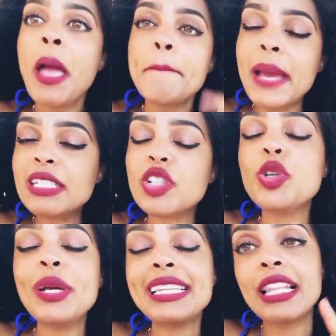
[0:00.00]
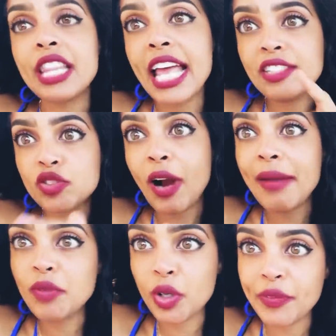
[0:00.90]
make sure you hit that like,
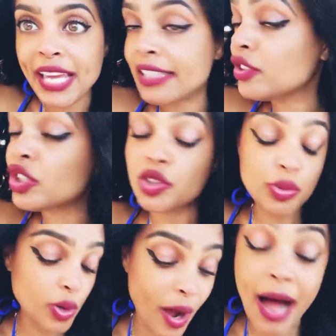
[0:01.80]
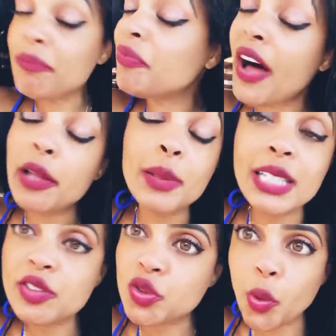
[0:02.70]
subscribe, notifications, because you know I'm following
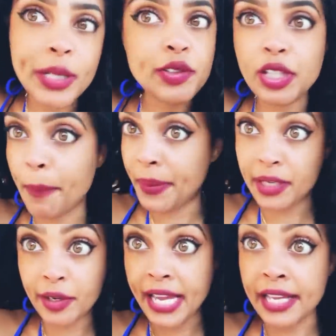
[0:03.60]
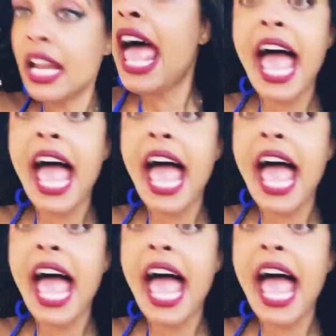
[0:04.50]
this story to the bitter end.